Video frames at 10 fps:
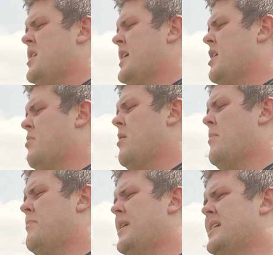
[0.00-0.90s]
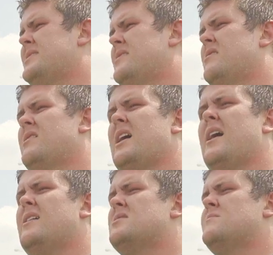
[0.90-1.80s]
Got a big interior
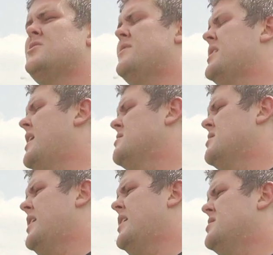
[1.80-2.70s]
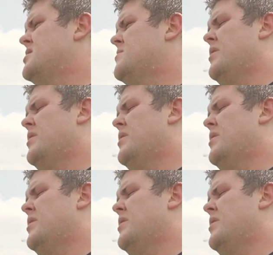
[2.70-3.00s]
guys, some shifty guys on the edge.